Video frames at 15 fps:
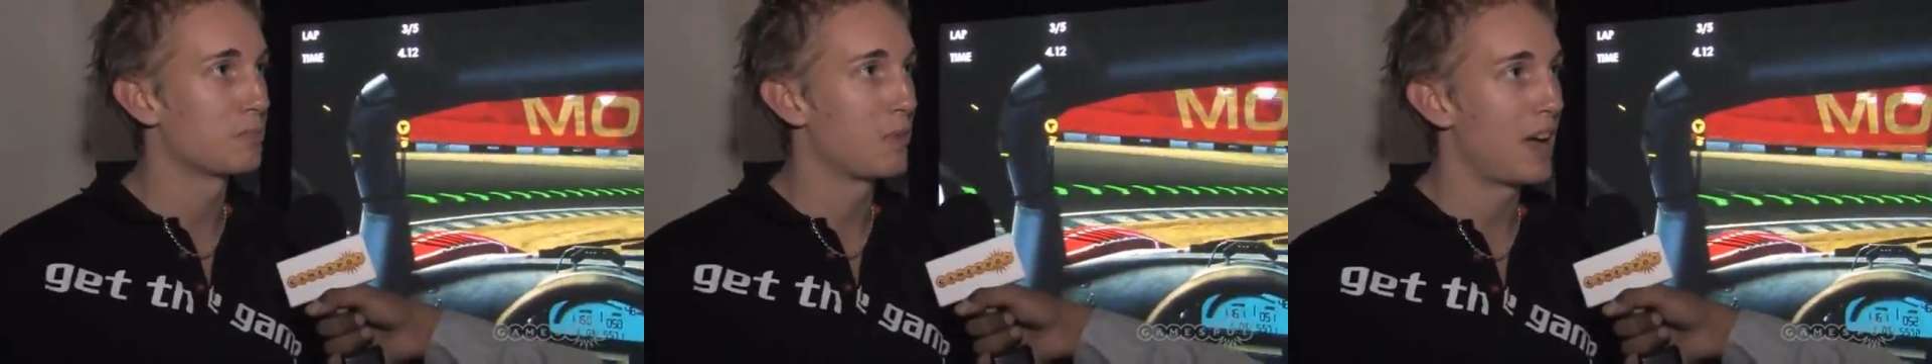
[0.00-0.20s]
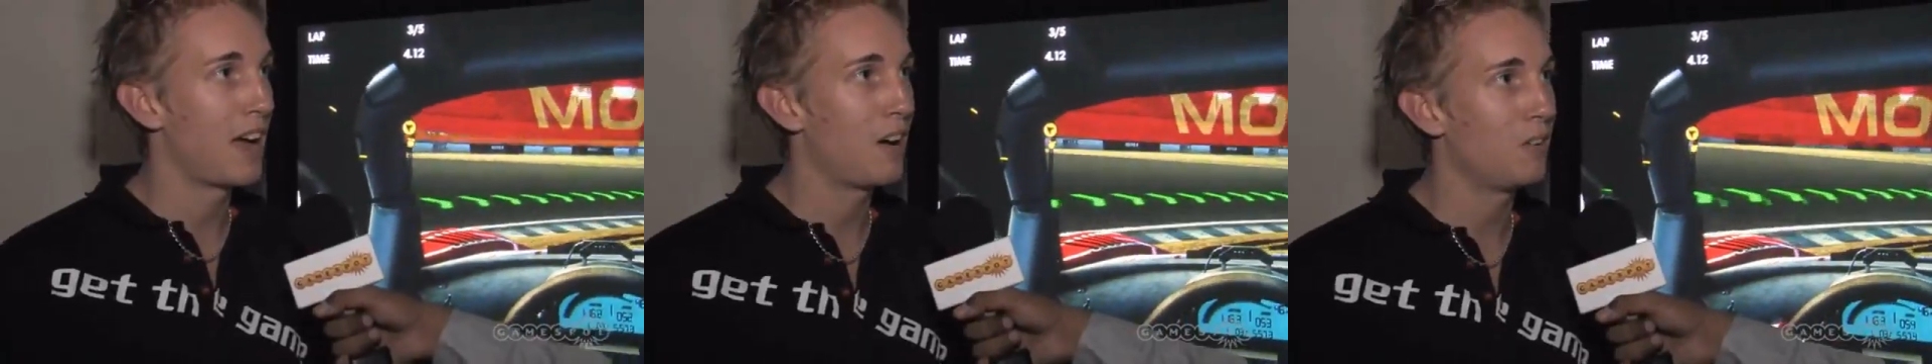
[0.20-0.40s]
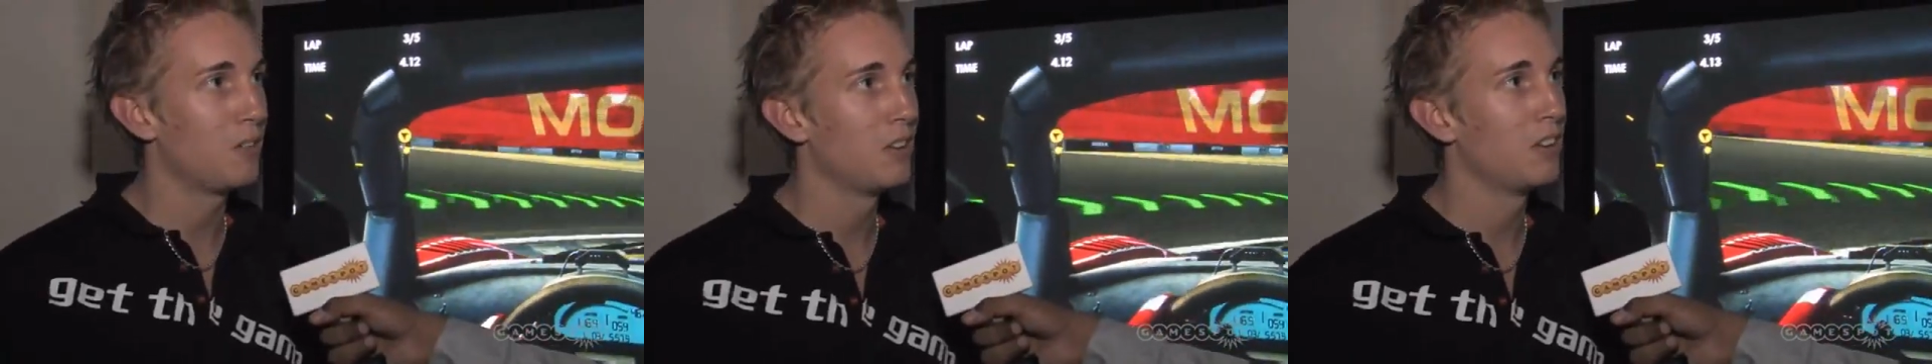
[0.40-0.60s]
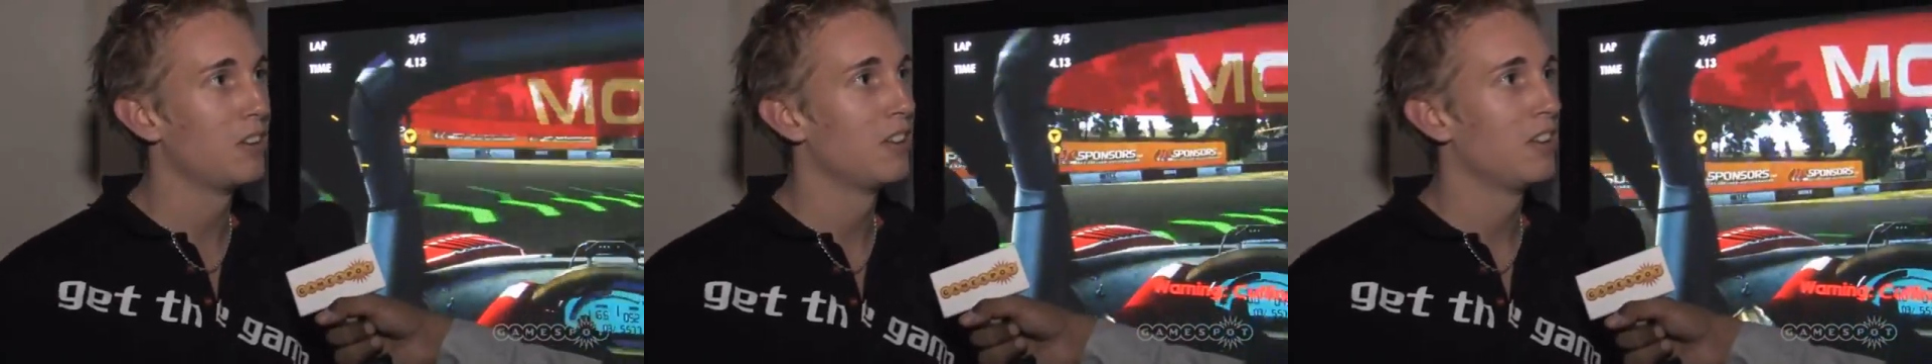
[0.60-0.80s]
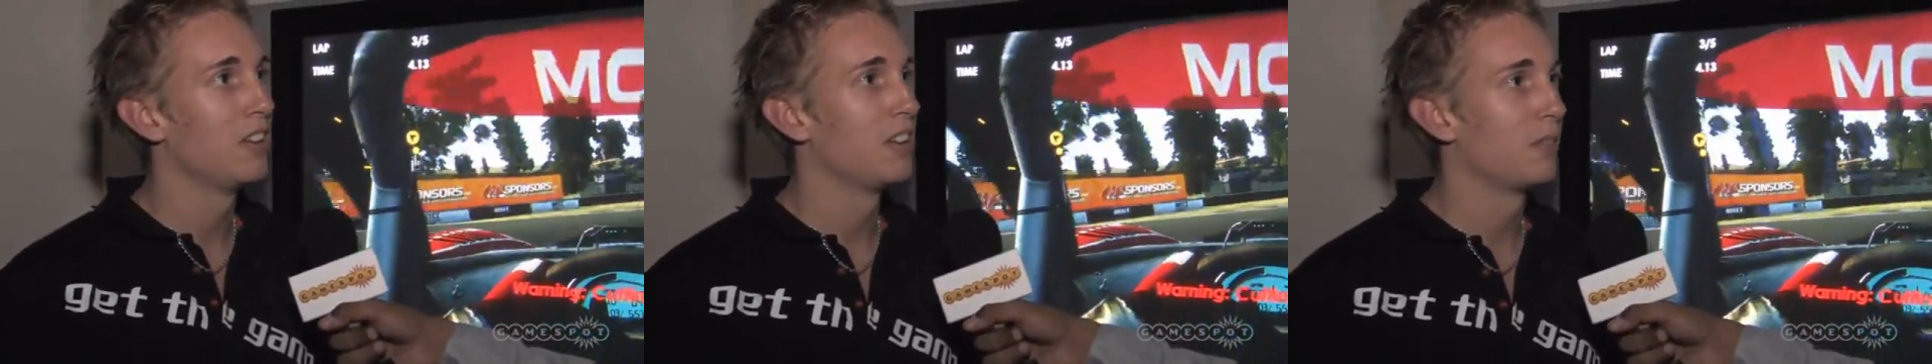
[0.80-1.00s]
de Pau,
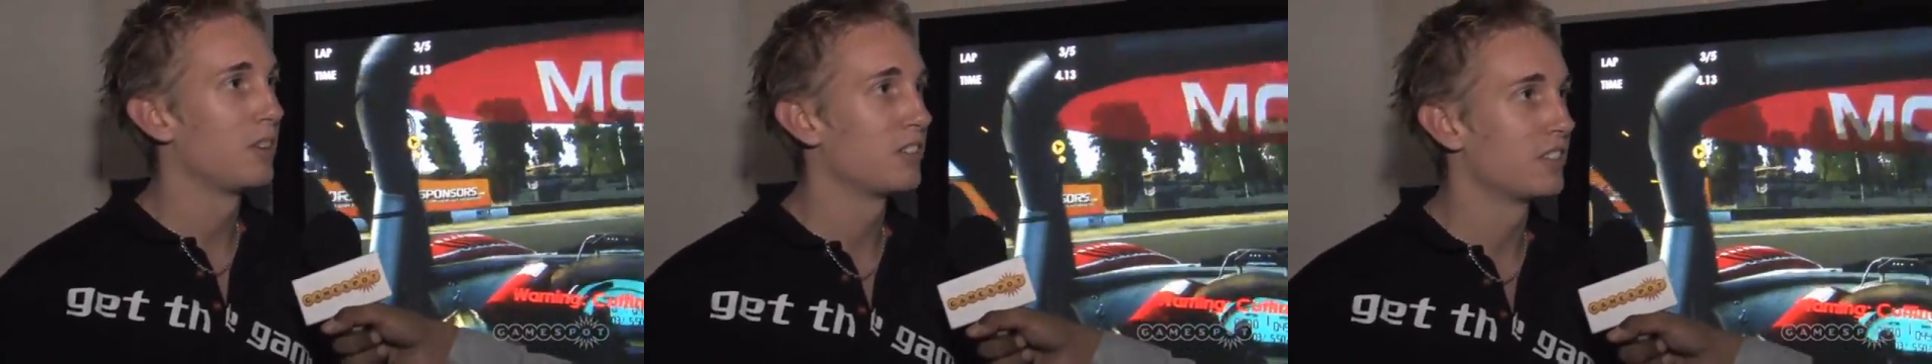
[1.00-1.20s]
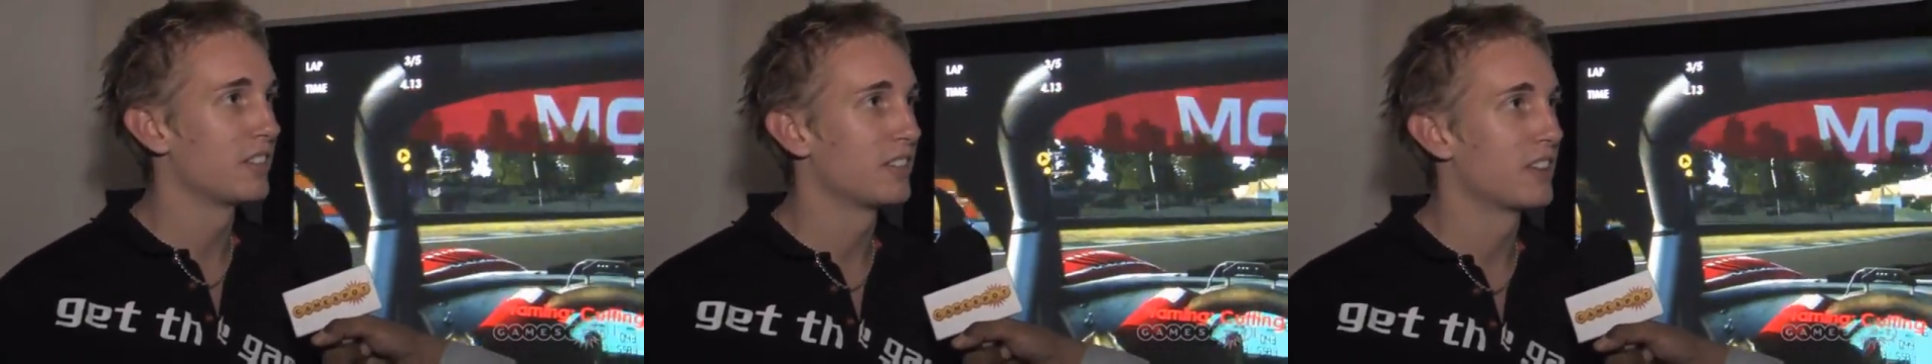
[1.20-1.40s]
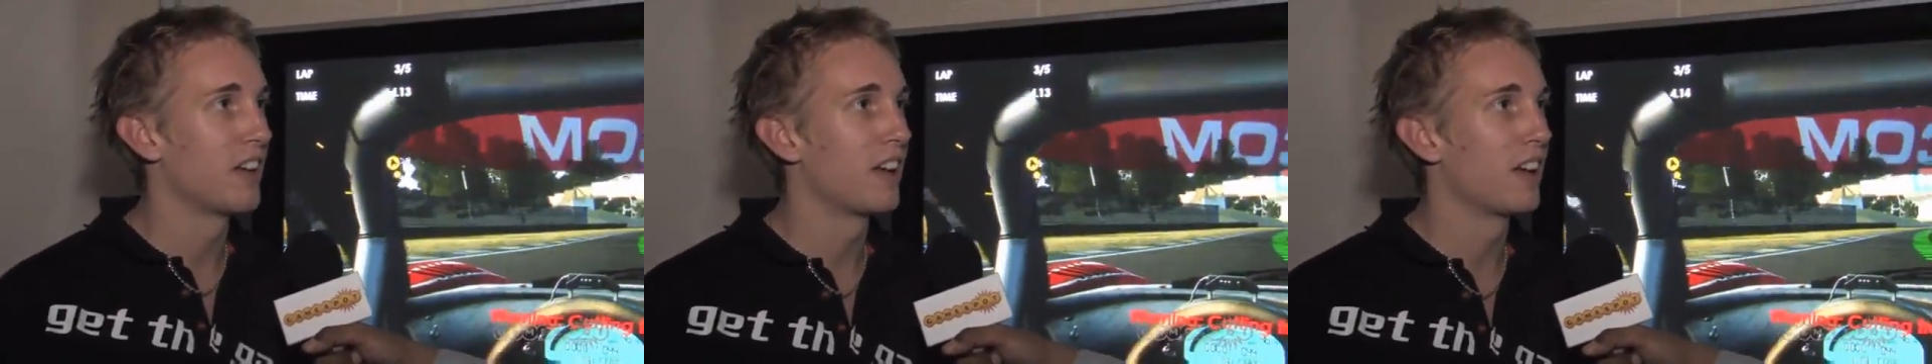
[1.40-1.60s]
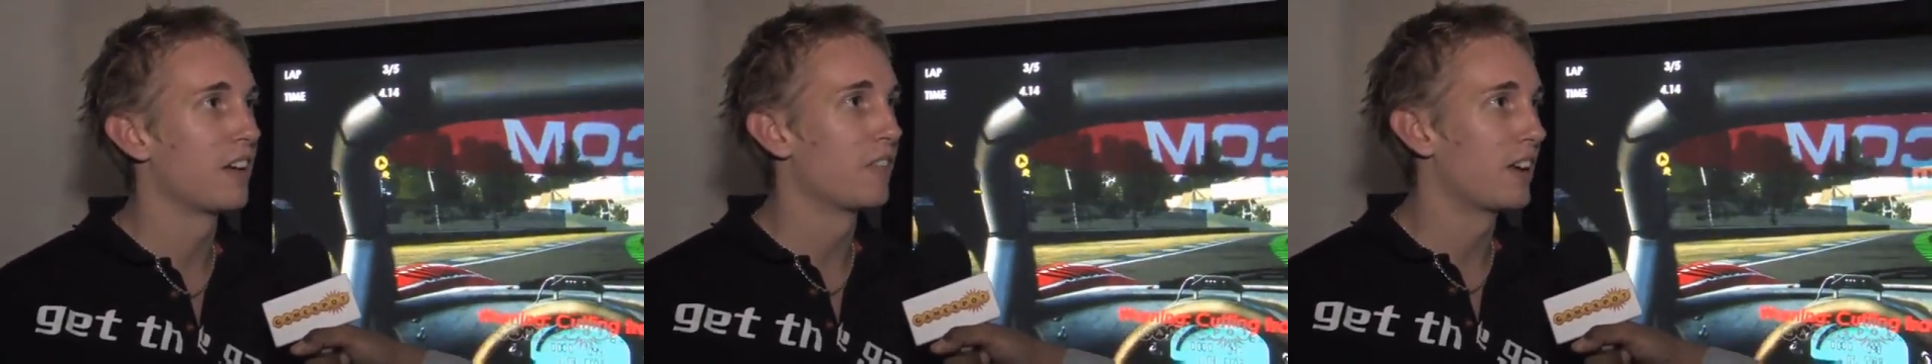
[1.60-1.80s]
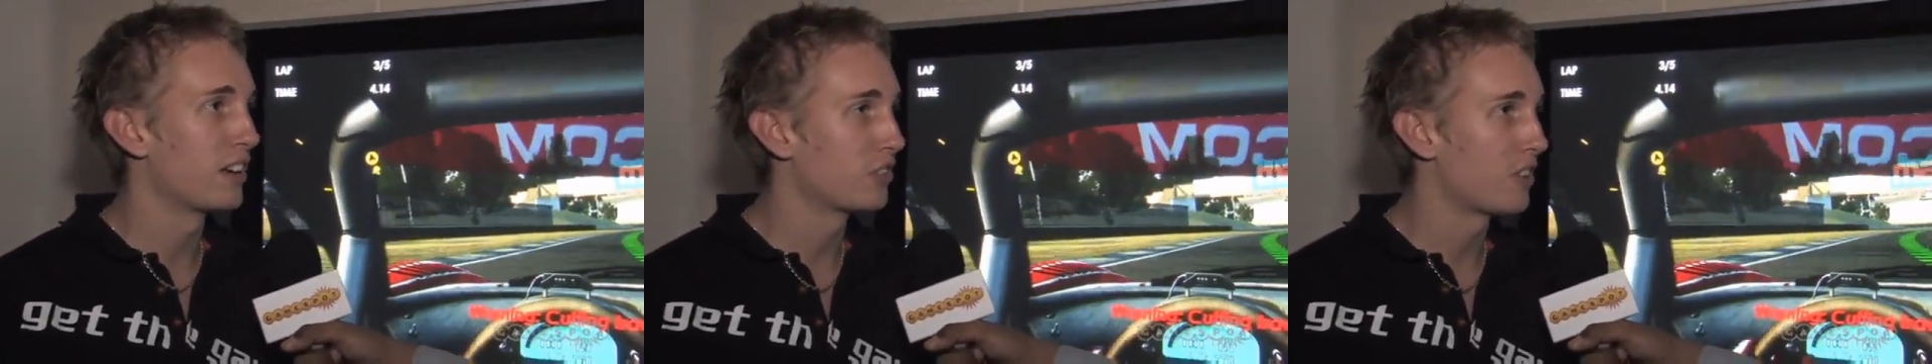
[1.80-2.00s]
which is
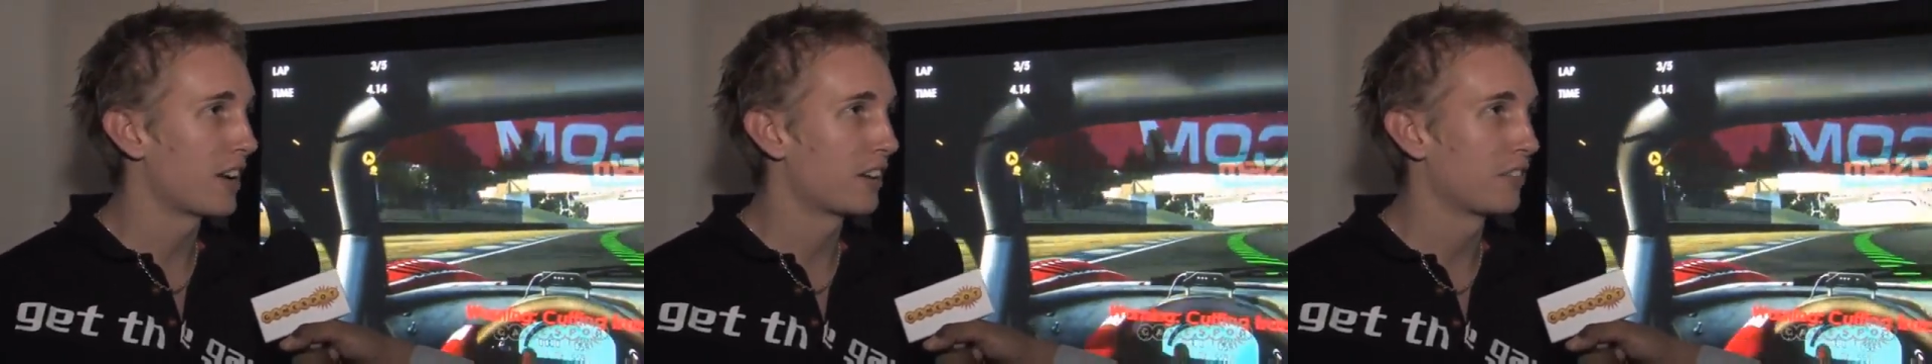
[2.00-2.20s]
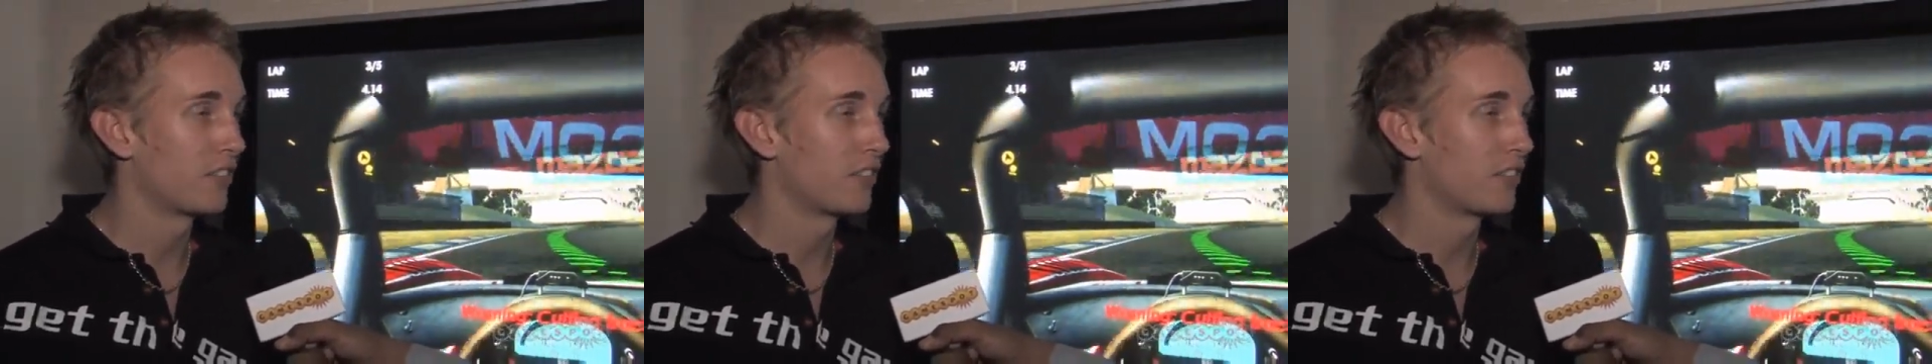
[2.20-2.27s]
a racetrack